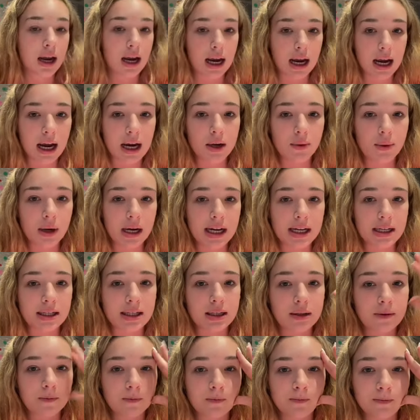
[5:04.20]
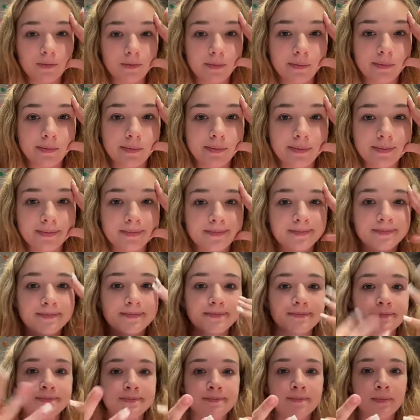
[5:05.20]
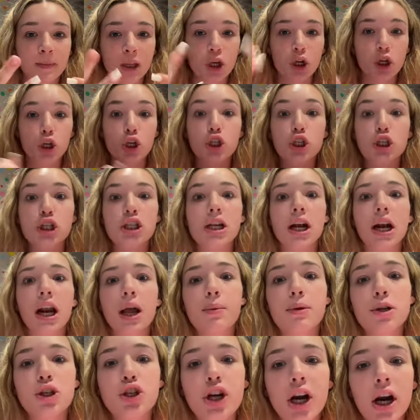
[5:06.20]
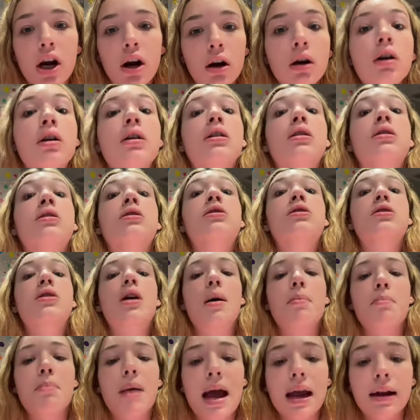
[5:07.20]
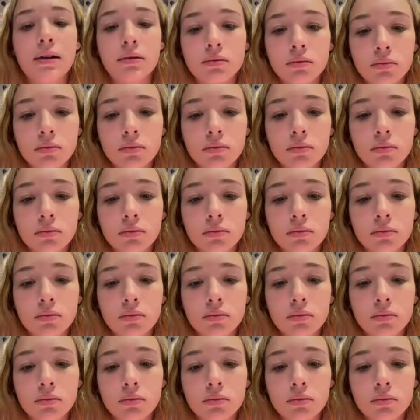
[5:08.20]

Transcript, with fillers: Anyways, just thought I would share. Scumbag.